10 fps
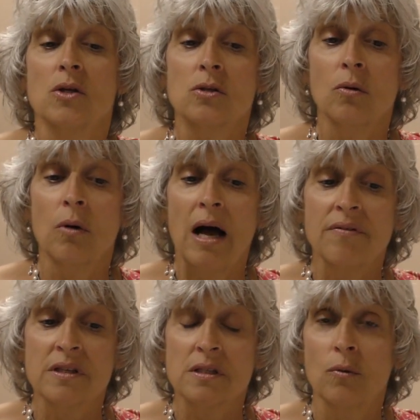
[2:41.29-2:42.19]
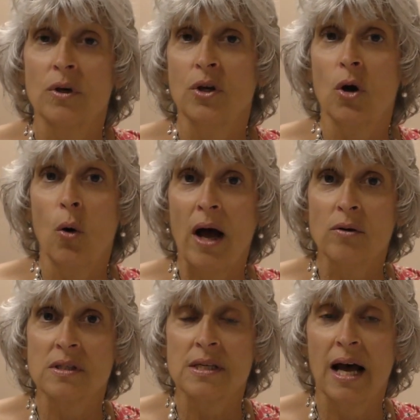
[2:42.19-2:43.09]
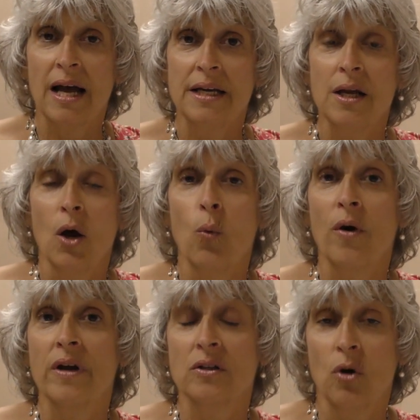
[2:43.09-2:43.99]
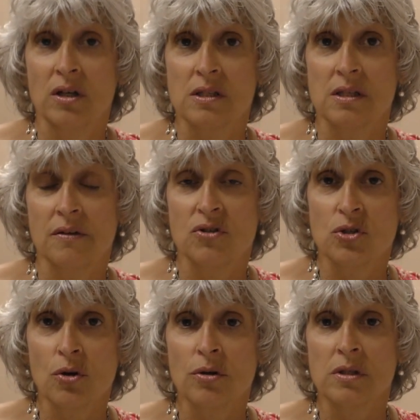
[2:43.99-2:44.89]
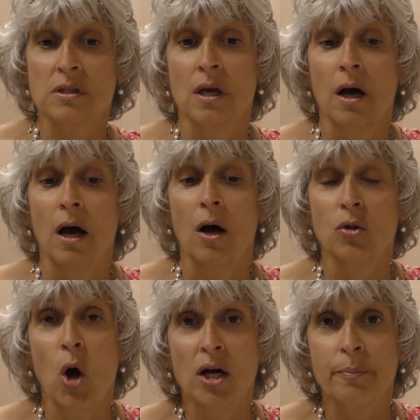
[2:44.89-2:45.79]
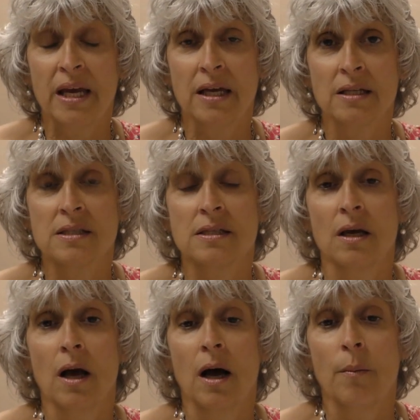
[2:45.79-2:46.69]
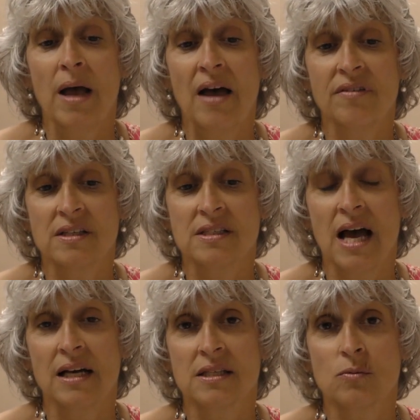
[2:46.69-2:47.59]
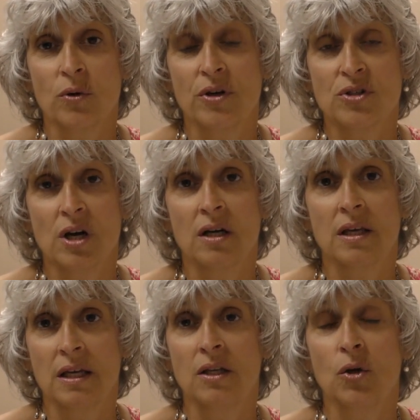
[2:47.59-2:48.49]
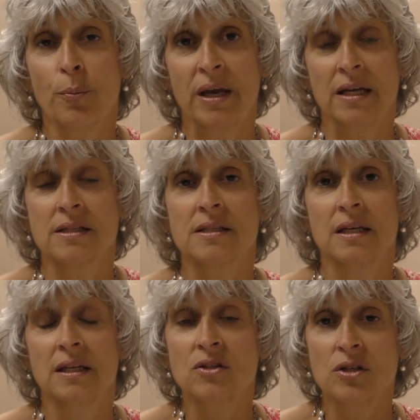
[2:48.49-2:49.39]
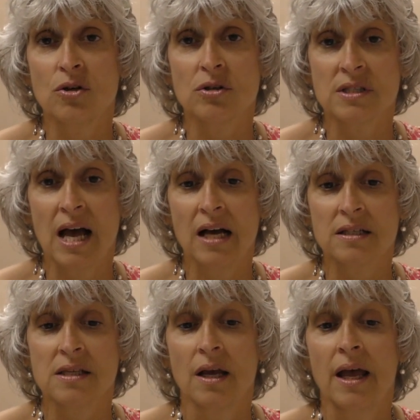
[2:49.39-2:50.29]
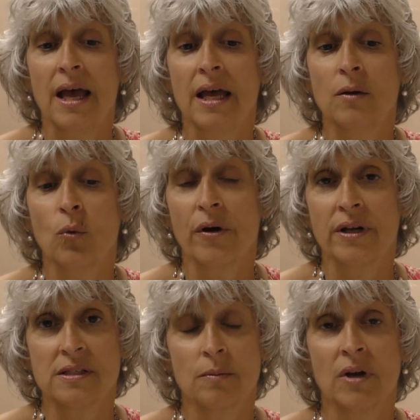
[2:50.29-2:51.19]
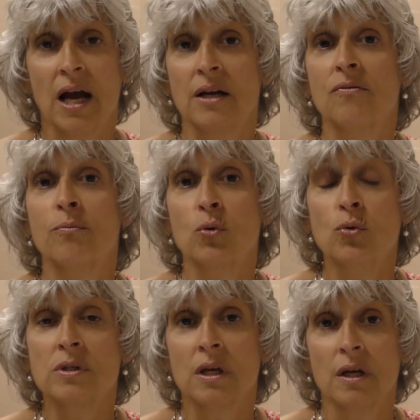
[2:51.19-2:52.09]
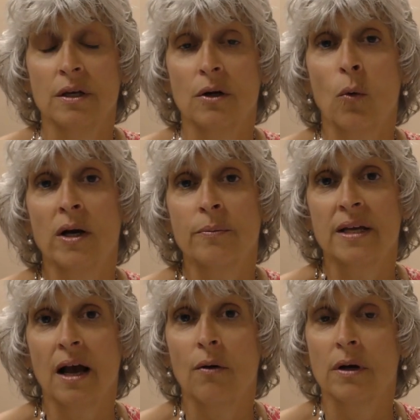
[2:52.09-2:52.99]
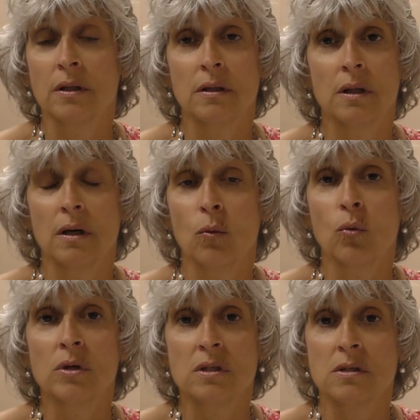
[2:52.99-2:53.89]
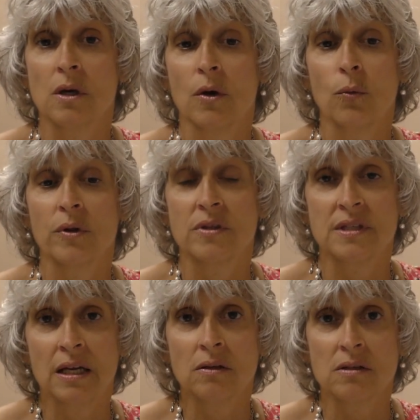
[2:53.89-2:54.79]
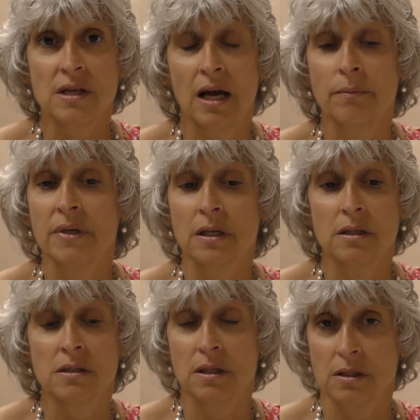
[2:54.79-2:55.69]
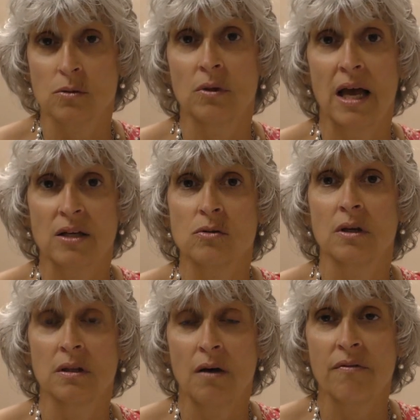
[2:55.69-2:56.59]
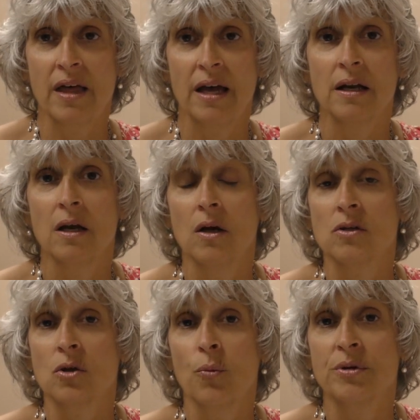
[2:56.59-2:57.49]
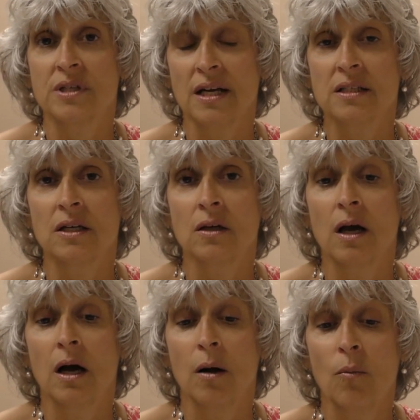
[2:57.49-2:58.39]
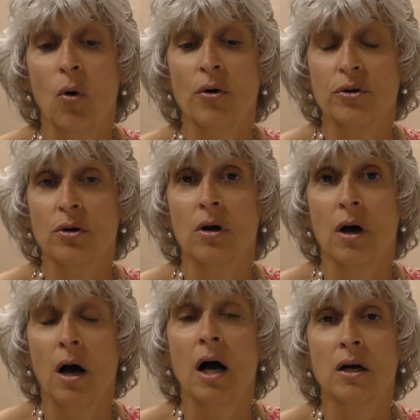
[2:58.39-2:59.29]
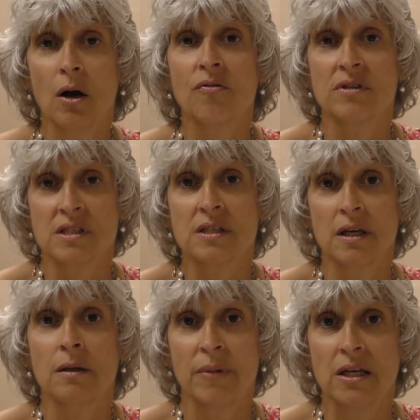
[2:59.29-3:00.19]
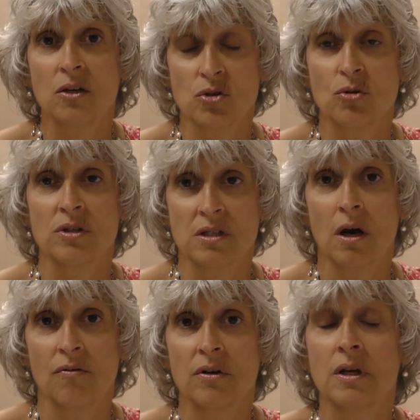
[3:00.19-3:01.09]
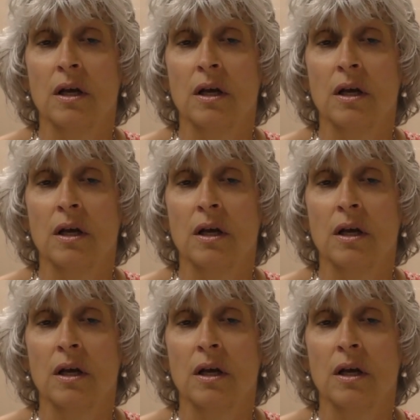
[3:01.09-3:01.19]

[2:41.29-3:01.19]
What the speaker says: So obviously when you go outside, wearing long sleeve shirts, long pants, having socks where you tuck in your pants into your socks, and wearing some kind of boot. You don't want to be out in the woods with sandals on because ticks will actually love that. So protecting all your uncovered skin, making sure it's covered,